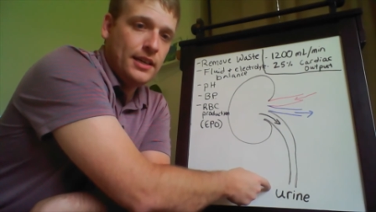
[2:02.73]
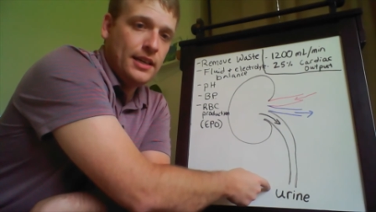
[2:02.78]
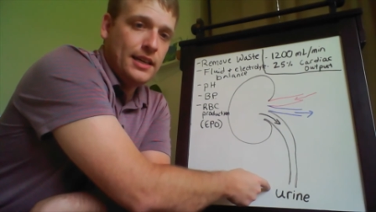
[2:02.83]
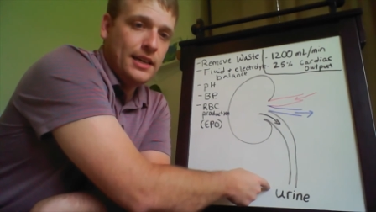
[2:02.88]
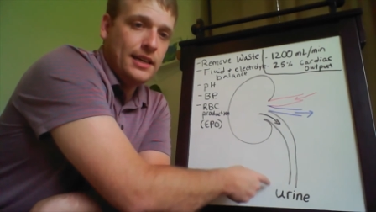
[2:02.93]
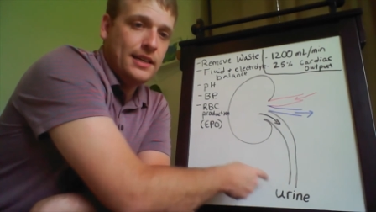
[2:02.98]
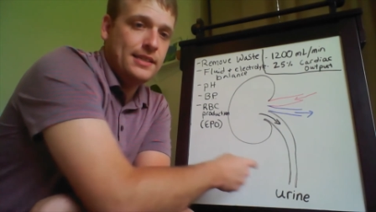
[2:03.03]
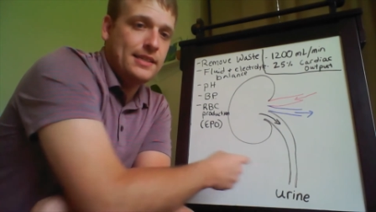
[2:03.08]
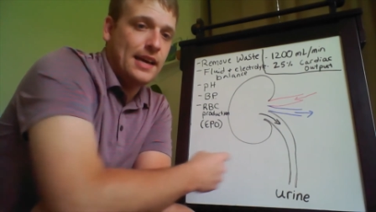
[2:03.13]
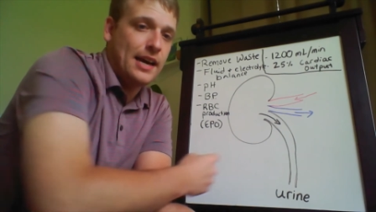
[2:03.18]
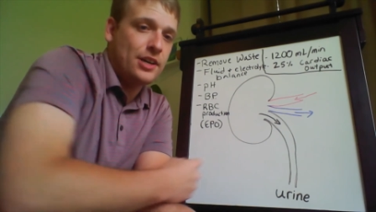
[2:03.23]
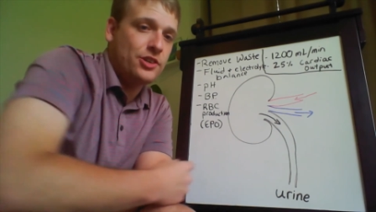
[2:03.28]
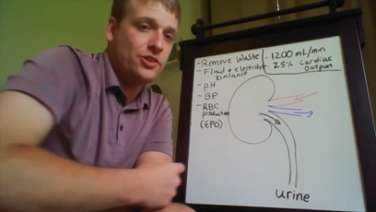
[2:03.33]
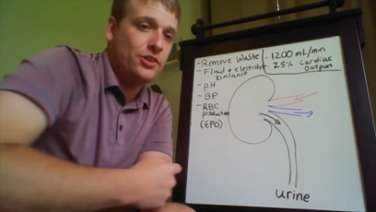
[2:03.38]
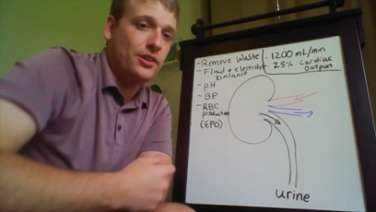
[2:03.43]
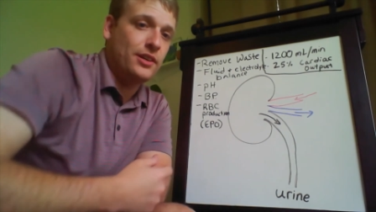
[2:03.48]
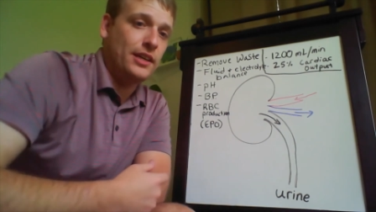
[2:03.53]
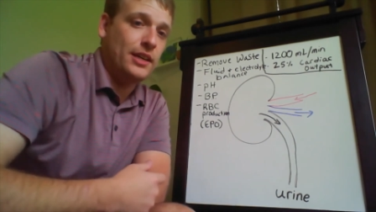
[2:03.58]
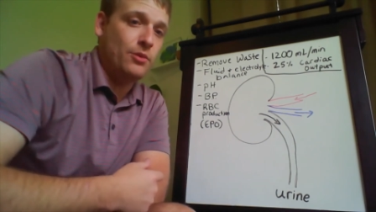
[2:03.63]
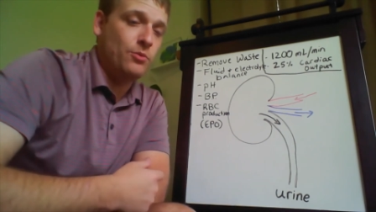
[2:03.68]
is
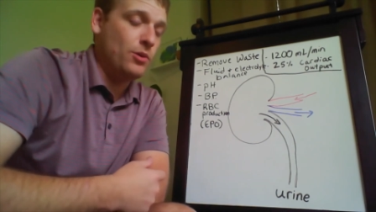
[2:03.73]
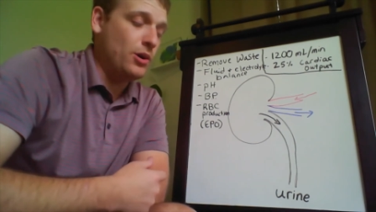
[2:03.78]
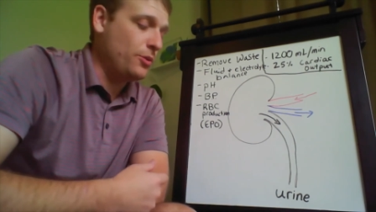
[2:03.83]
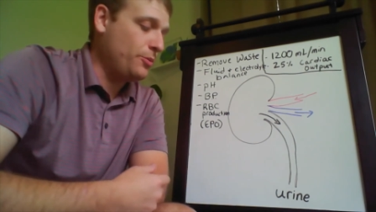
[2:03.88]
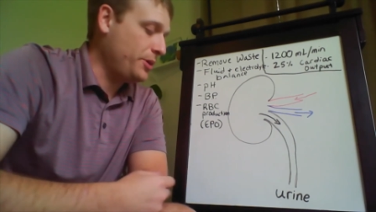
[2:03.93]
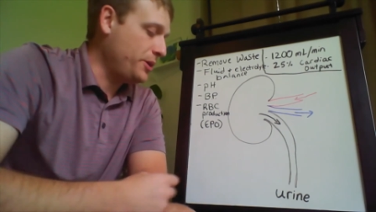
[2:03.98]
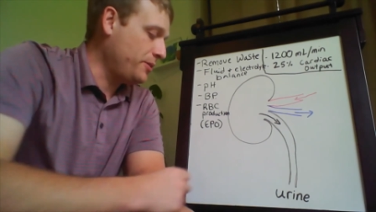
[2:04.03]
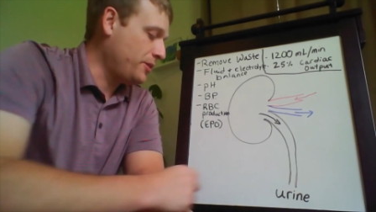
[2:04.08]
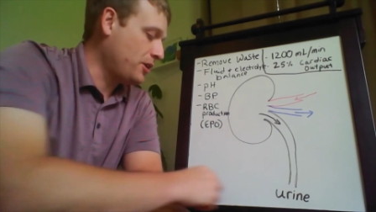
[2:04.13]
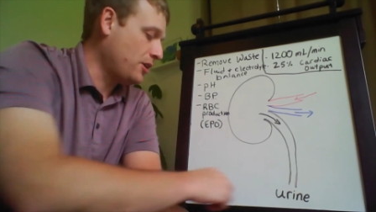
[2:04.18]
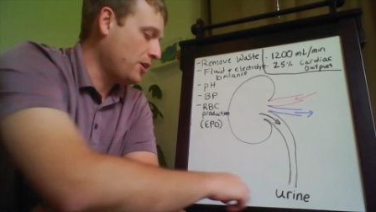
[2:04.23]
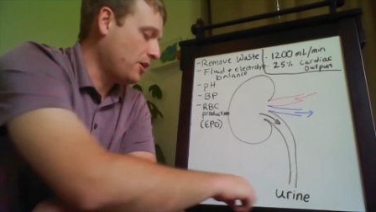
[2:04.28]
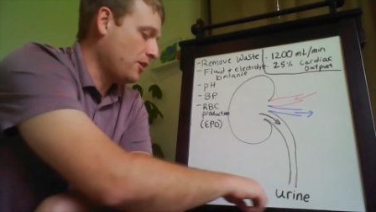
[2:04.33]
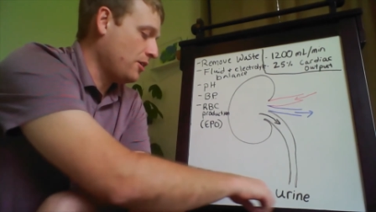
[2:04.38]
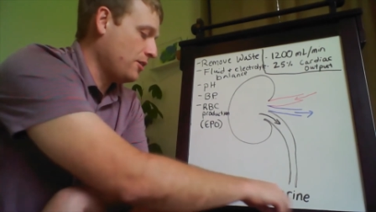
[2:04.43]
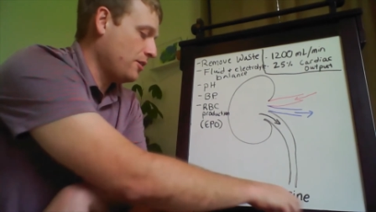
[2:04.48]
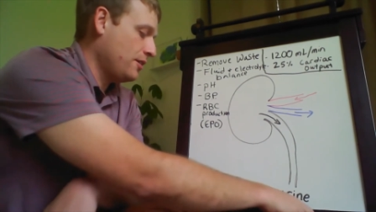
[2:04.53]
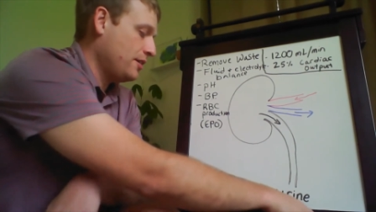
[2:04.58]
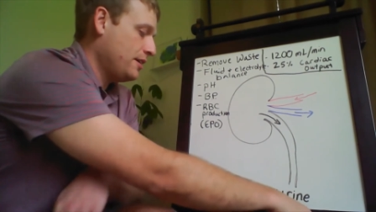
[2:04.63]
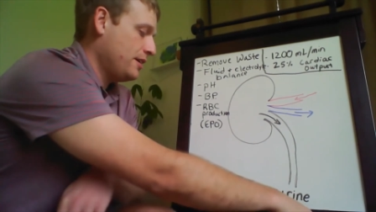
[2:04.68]
actually what we
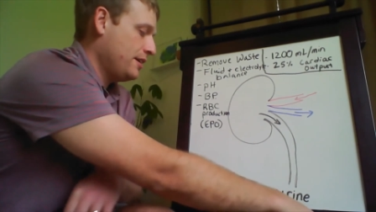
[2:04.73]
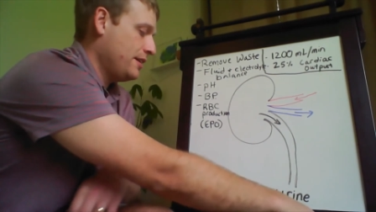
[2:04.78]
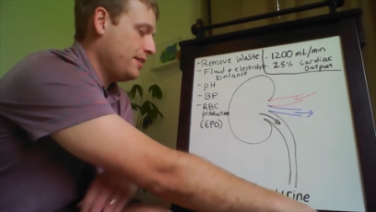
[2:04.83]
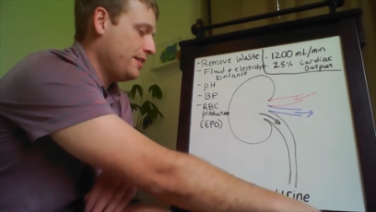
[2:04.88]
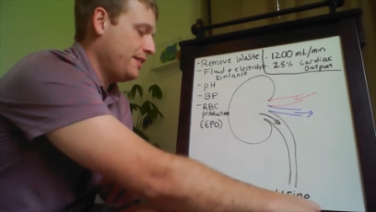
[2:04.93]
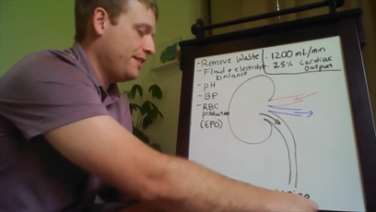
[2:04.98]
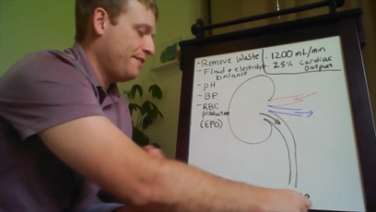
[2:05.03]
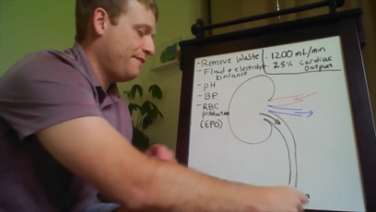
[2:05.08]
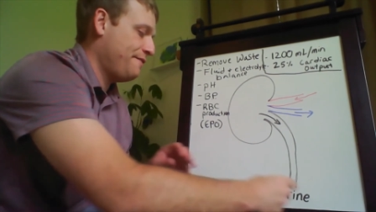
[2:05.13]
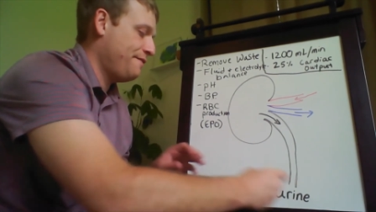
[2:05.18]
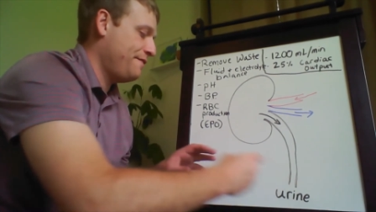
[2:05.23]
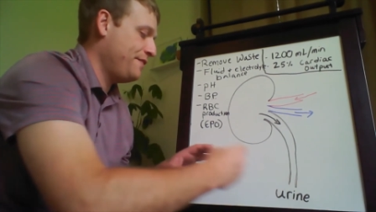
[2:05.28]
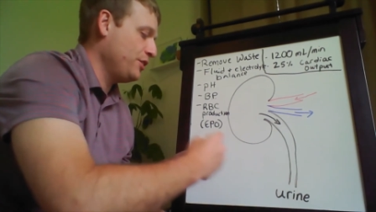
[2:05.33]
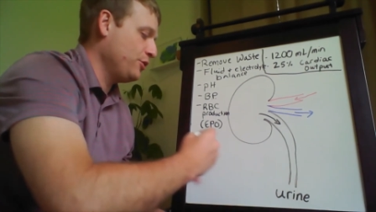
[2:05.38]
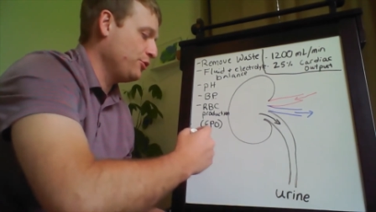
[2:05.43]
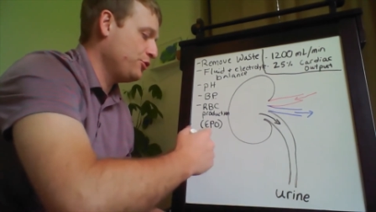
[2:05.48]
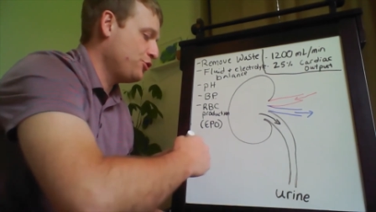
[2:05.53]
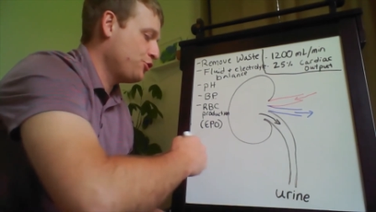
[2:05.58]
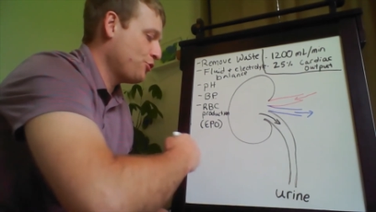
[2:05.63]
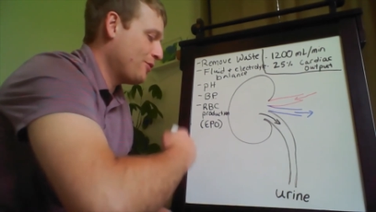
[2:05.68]
call the
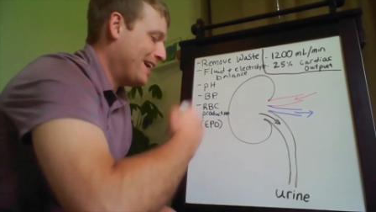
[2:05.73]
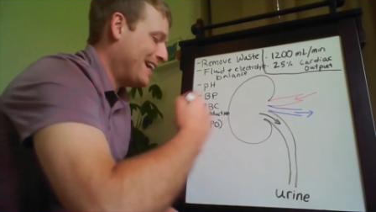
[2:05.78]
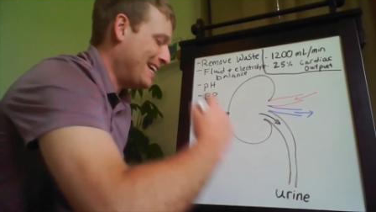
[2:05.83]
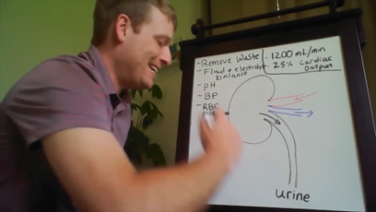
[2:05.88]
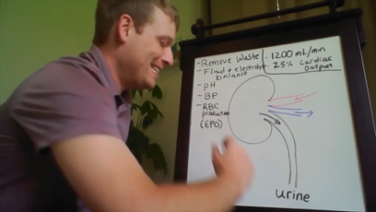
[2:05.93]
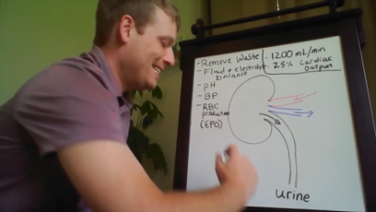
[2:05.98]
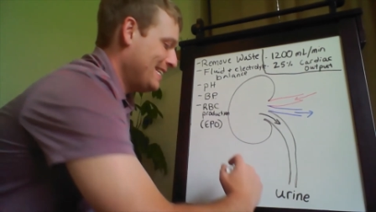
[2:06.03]
filtrate.